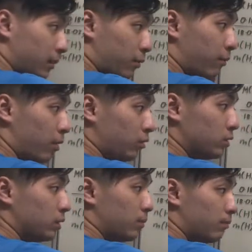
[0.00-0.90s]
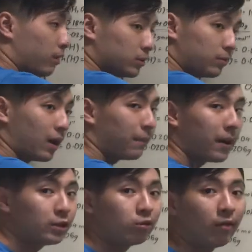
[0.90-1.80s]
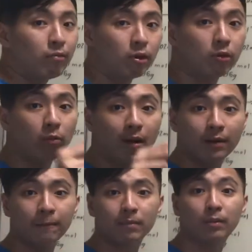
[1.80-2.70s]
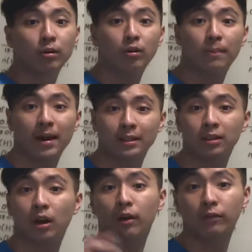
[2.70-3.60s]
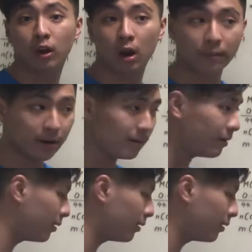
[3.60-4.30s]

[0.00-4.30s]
number of moles multiplied by 12.01, the molar mass of carbon,